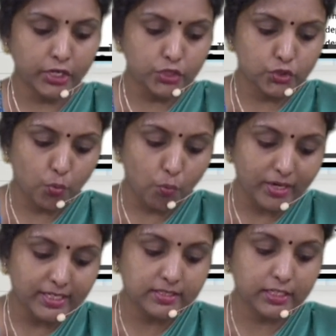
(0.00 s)
So,
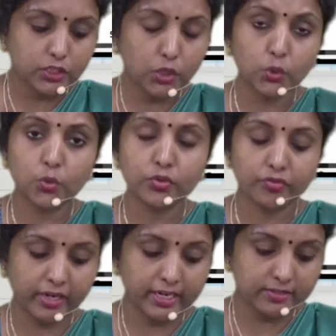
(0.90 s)
what is that clone
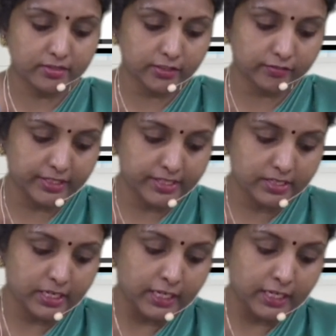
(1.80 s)
train service?